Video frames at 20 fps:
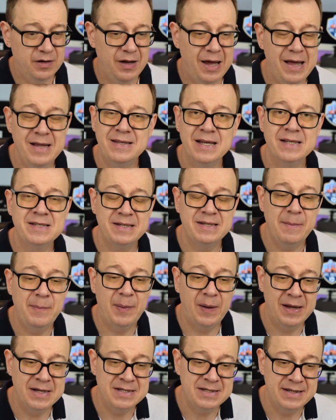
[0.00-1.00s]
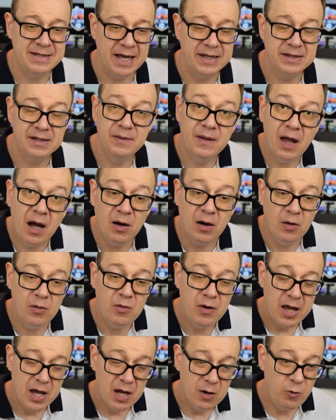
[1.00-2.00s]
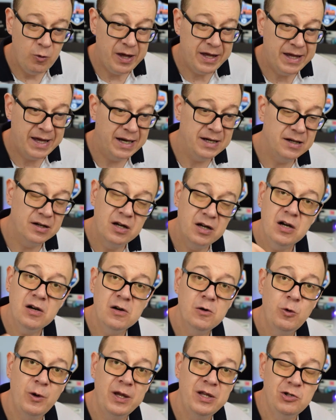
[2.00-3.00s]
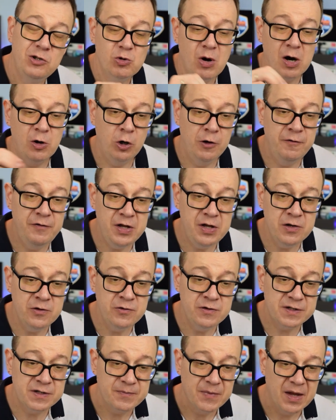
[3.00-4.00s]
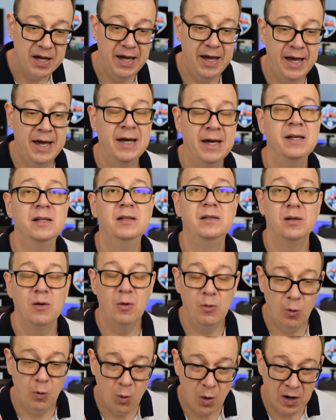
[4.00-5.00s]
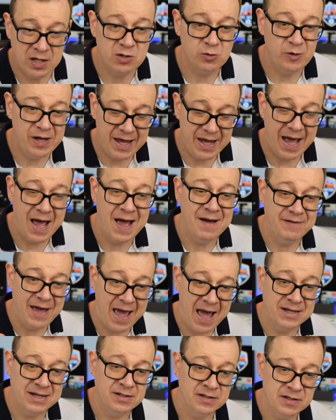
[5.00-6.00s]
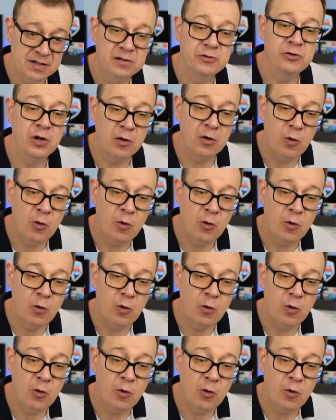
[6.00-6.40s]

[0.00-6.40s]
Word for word: It's as simple as that. Now we can go into our views, and once we have access to the